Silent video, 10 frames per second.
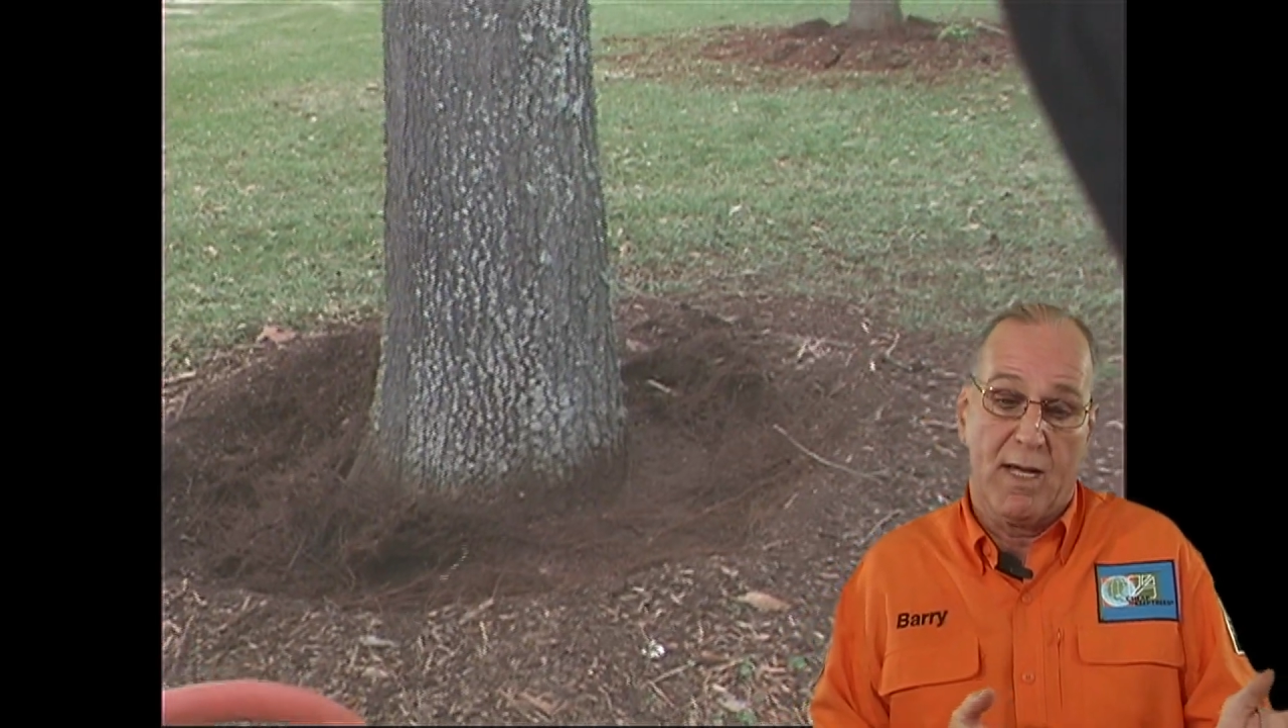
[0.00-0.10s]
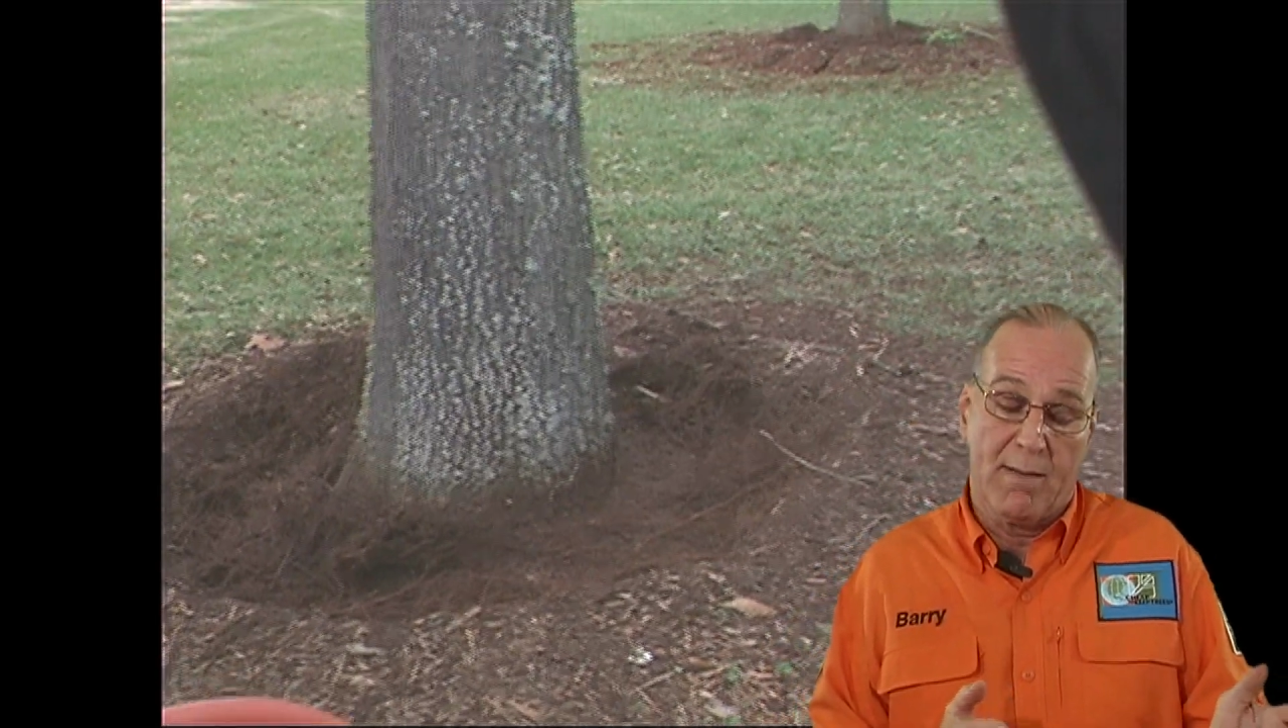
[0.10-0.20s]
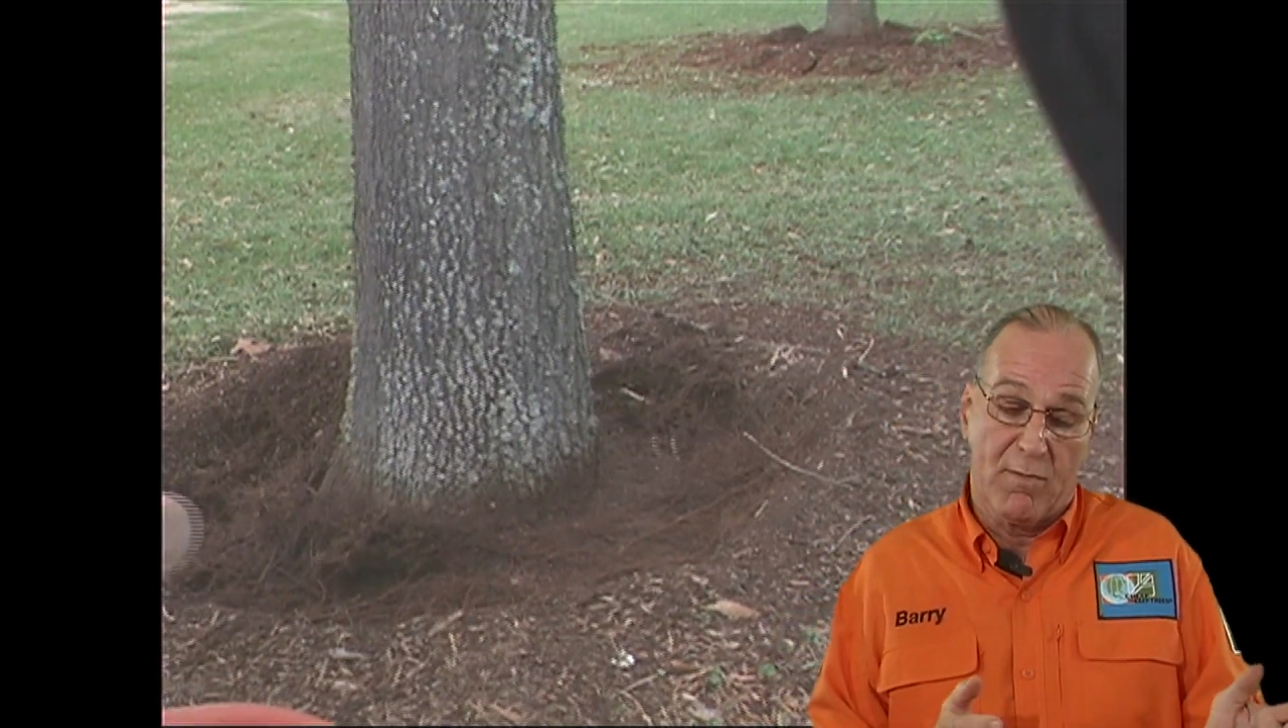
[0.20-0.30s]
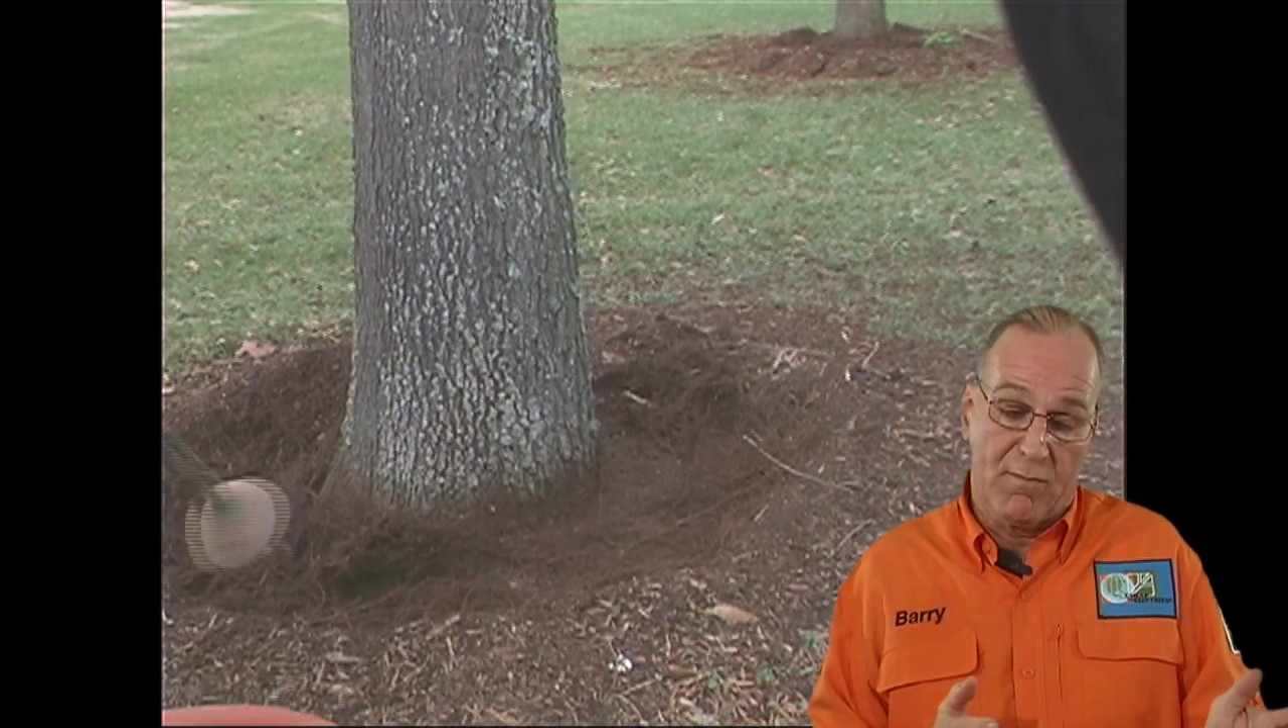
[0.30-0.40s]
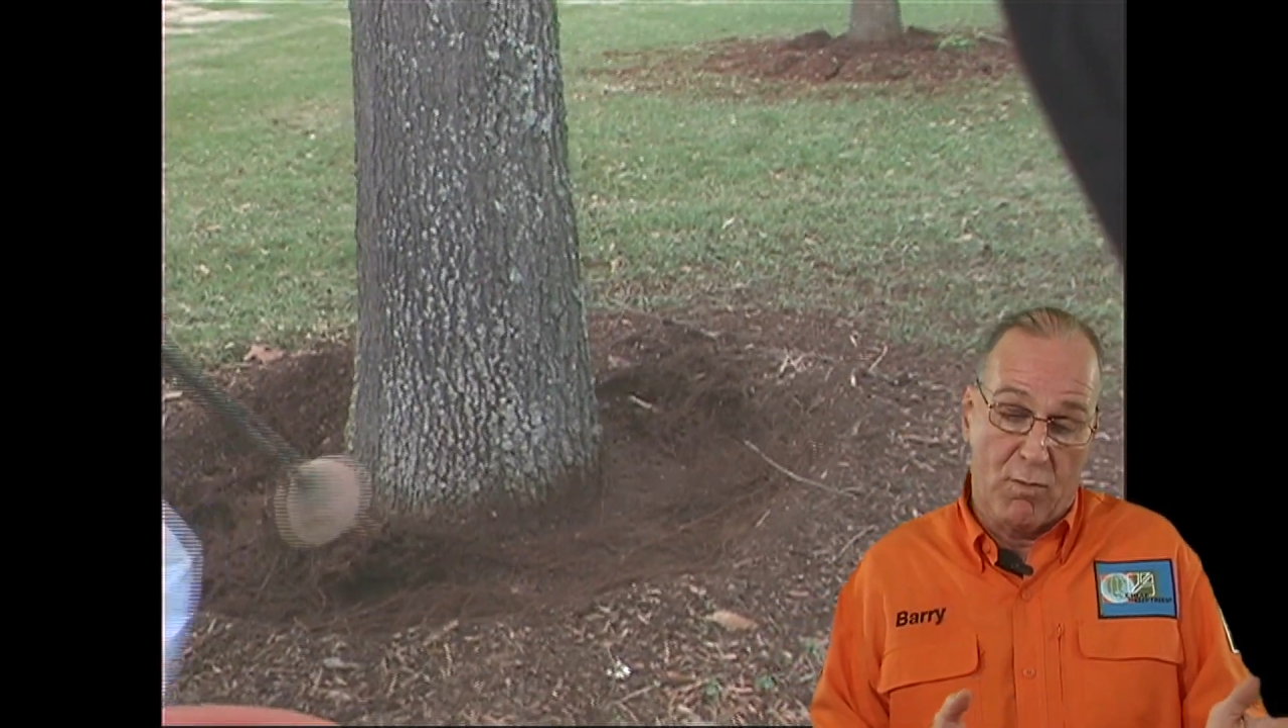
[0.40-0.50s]

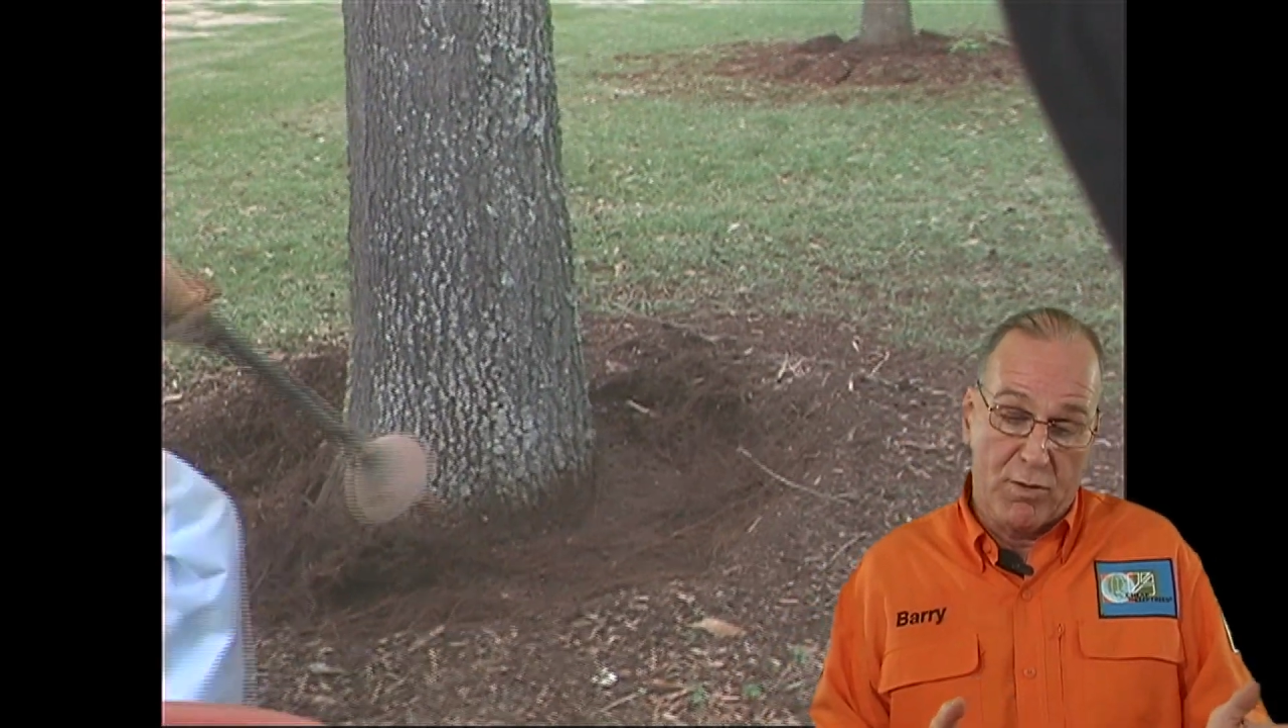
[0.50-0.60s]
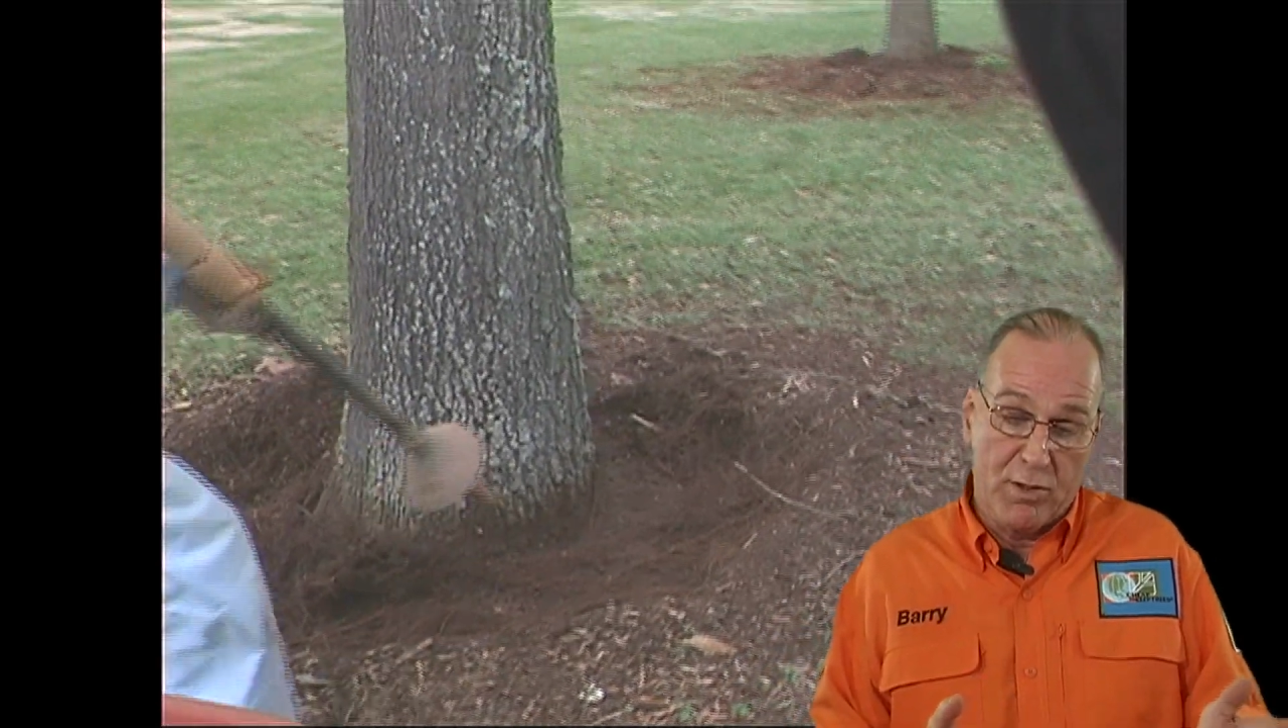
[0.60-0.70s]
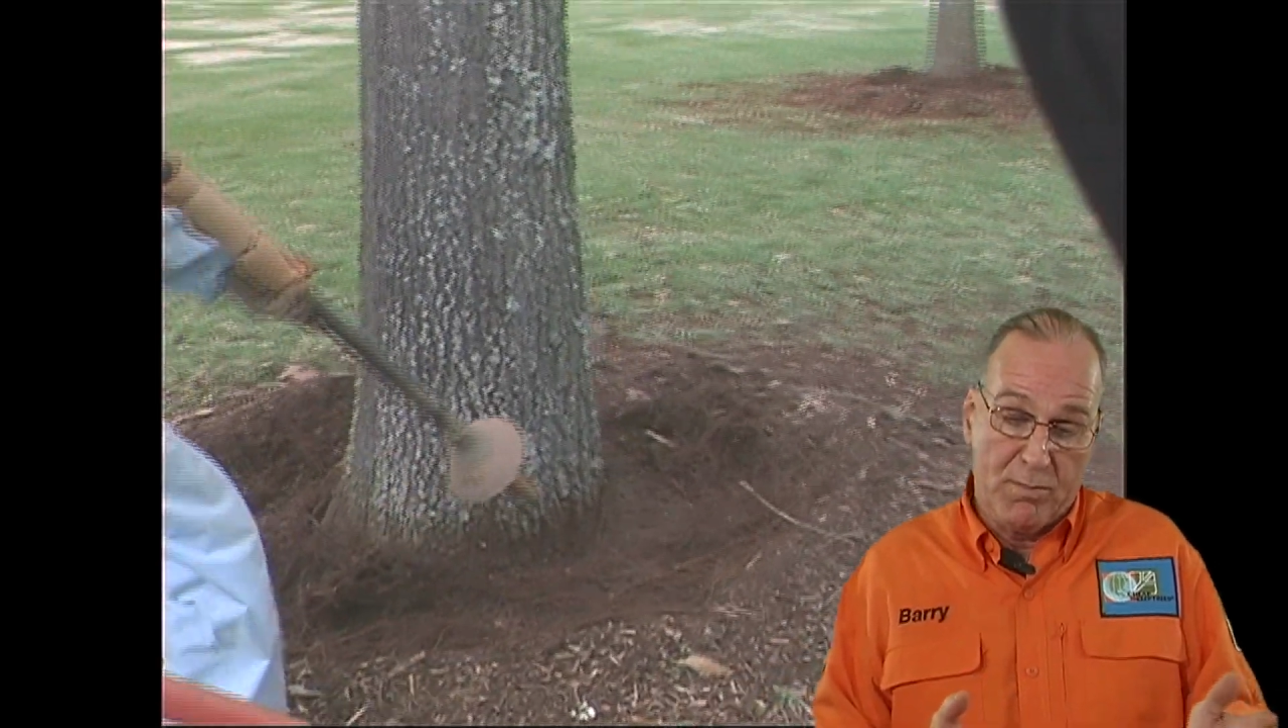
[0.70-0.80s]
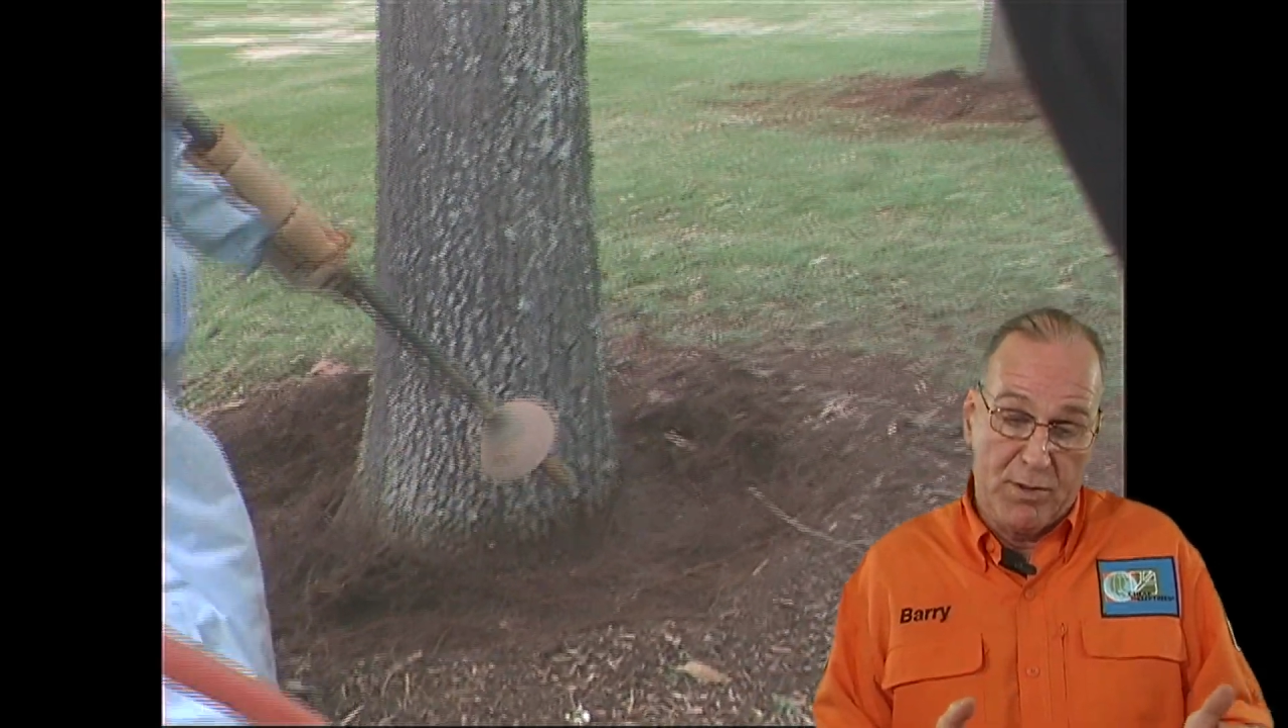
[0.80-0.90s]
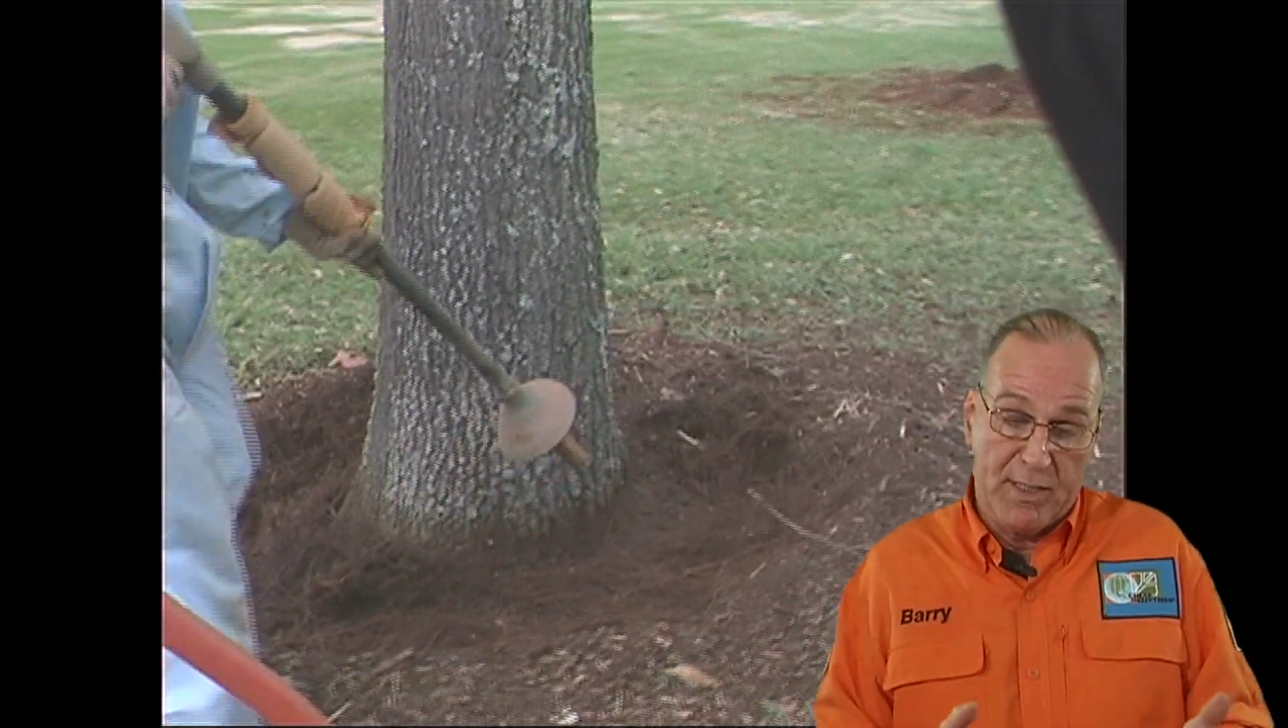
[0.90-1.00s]
And before
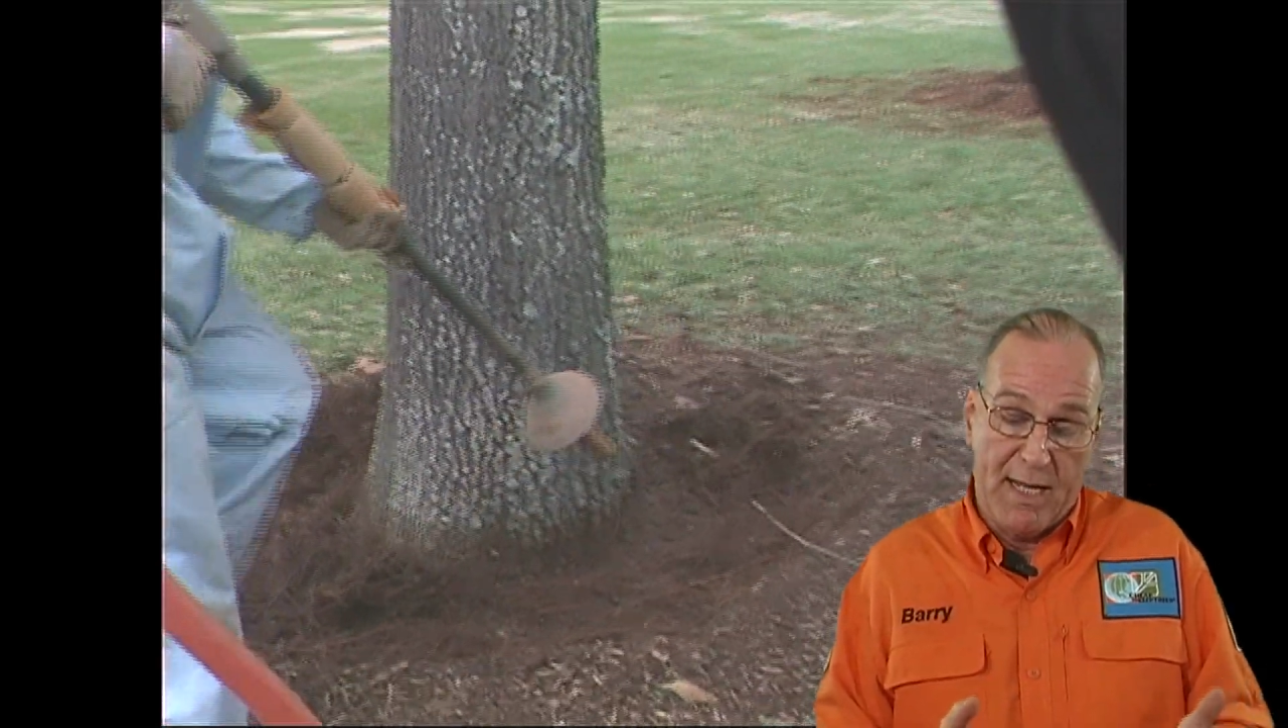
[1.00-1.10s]
you put